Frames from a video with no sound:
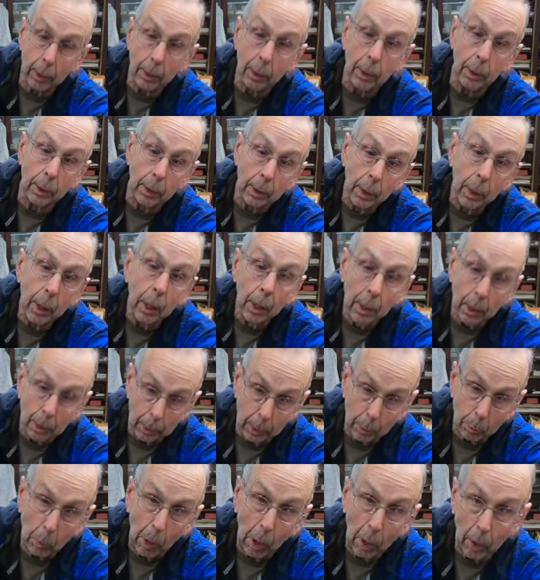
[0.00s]
And the
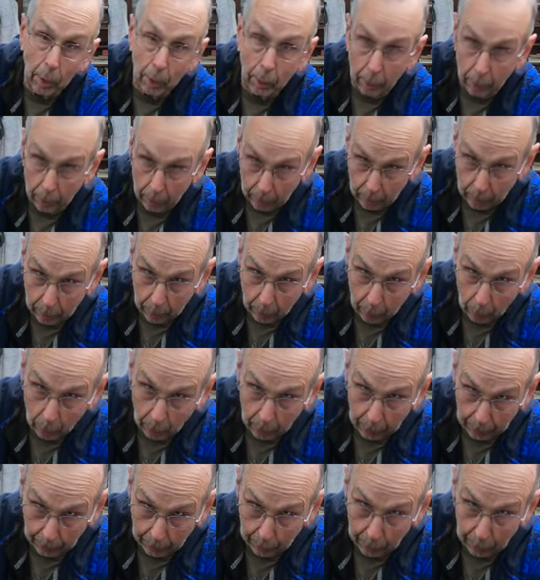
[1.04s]
smaller the hole
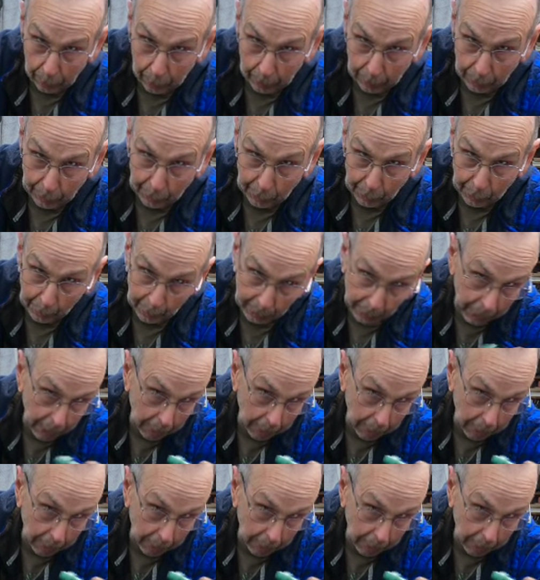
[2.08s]
you drill in your tree,